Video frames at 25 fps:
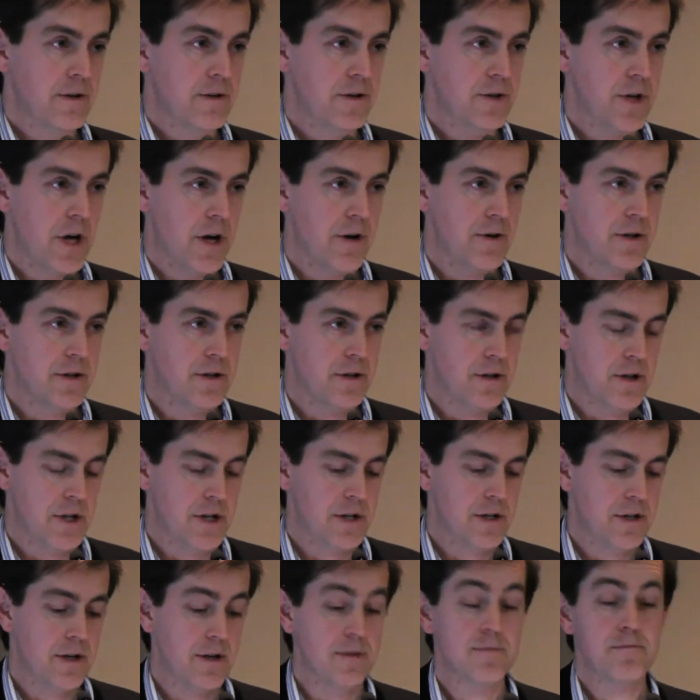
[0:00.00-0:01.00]
So
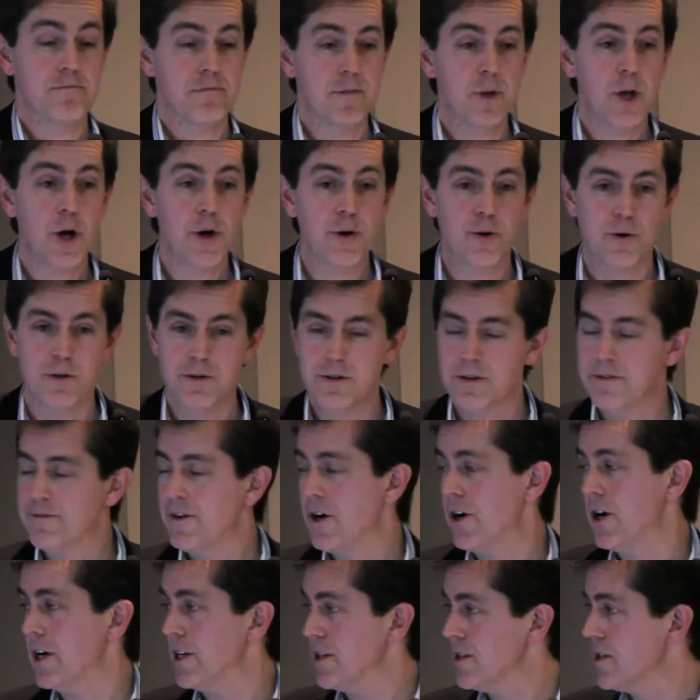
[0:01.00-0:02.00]
it's a local
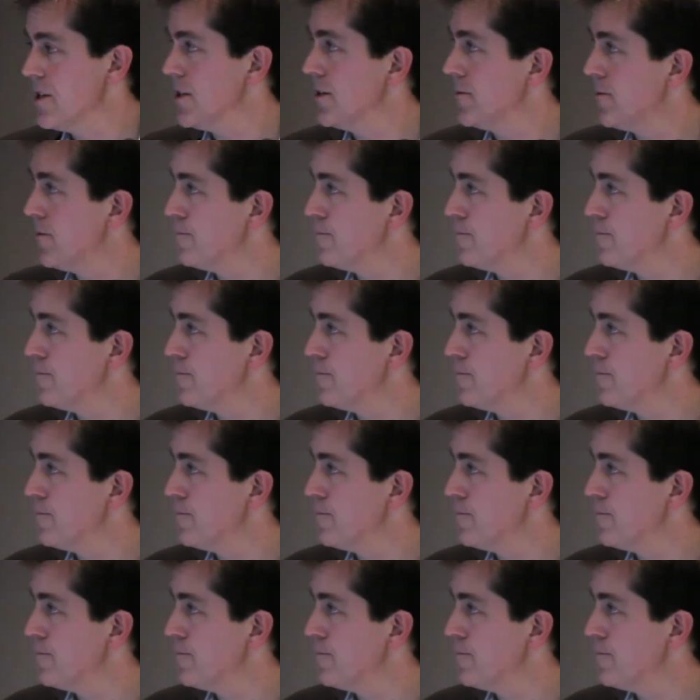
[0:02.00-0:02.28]
device.